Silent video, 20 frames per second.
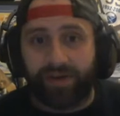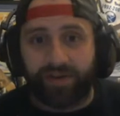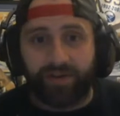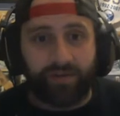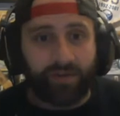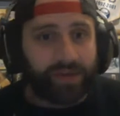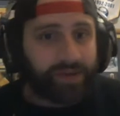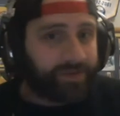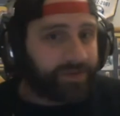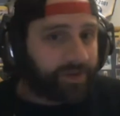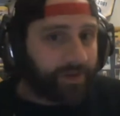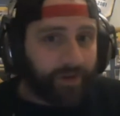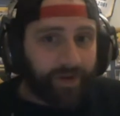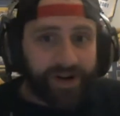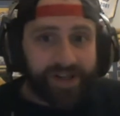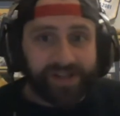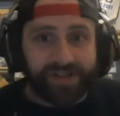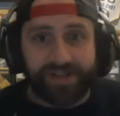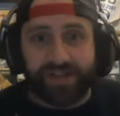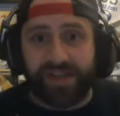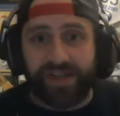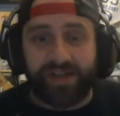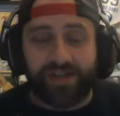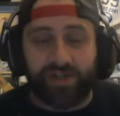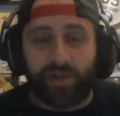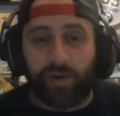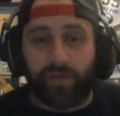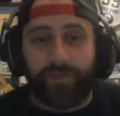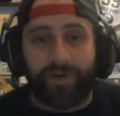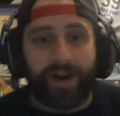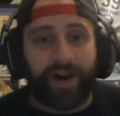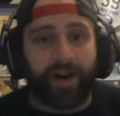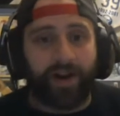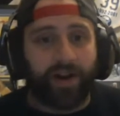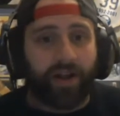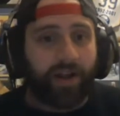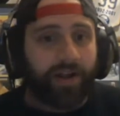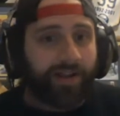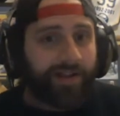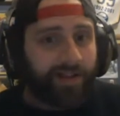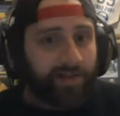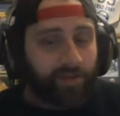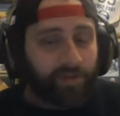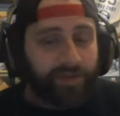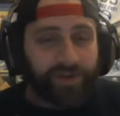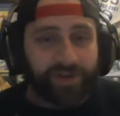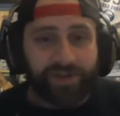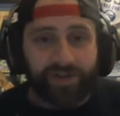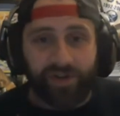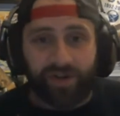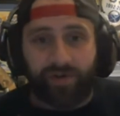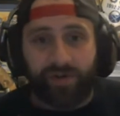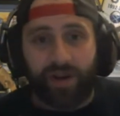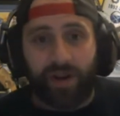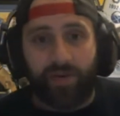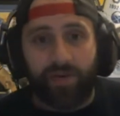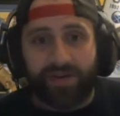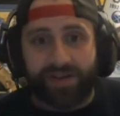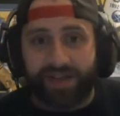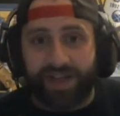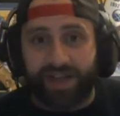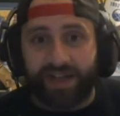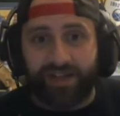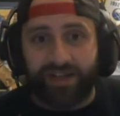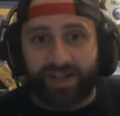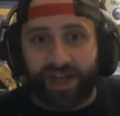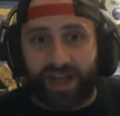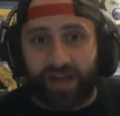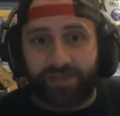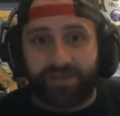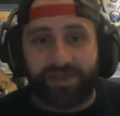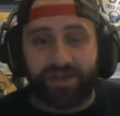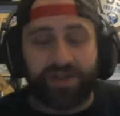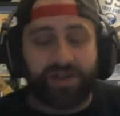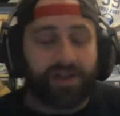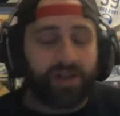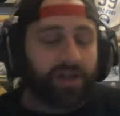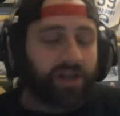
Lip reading: You've already seen it so far with the turnaround with Tage Thompson